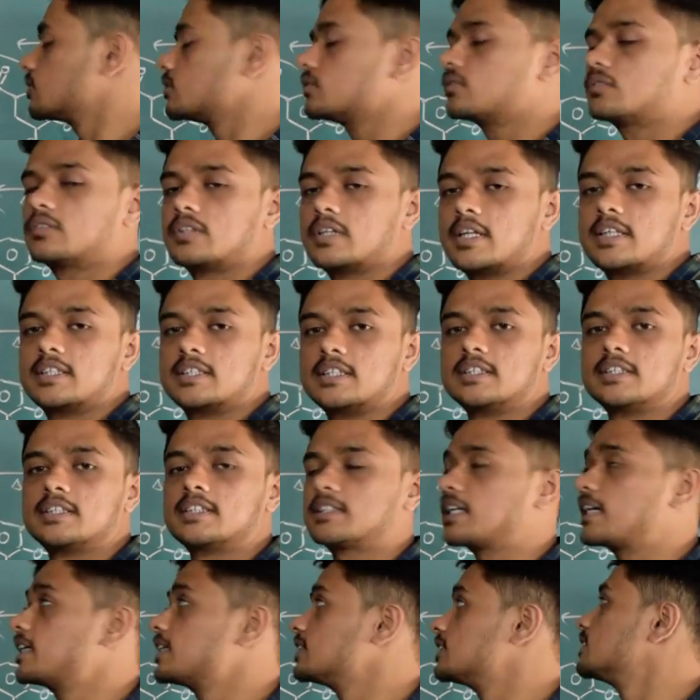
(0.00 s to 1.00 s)
they
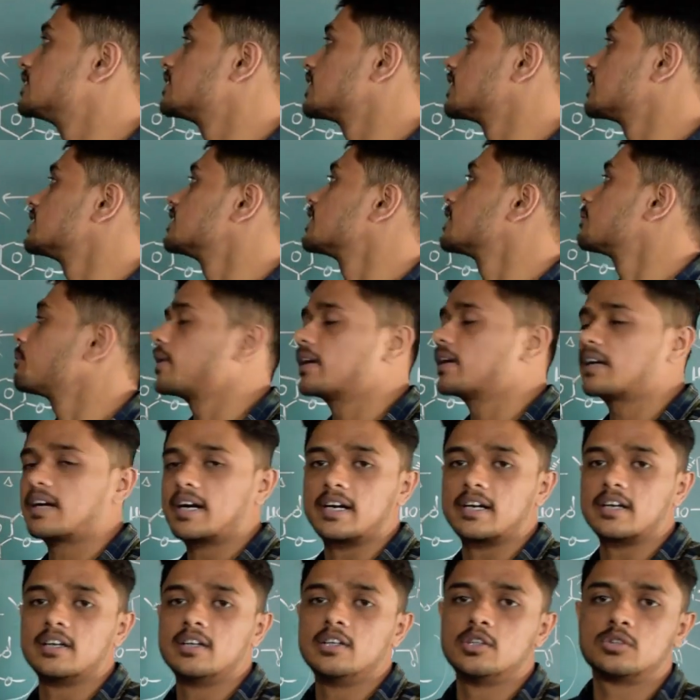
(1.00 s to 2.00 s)
synthesize this Reserpine,
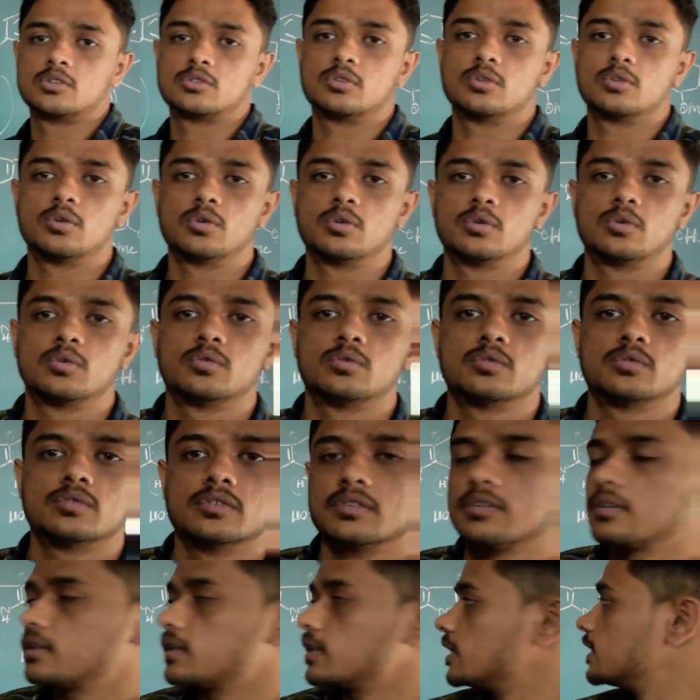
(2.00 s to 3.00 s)
right? So
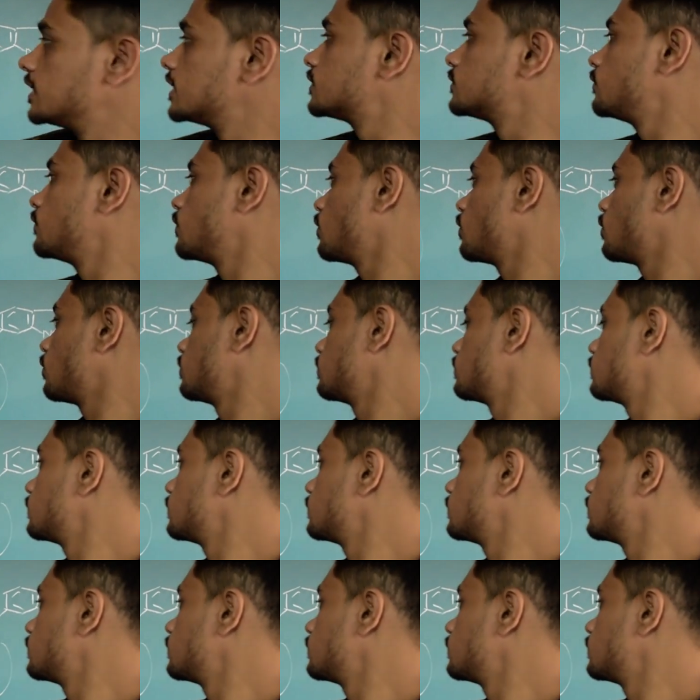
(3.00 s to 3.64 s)
in this video,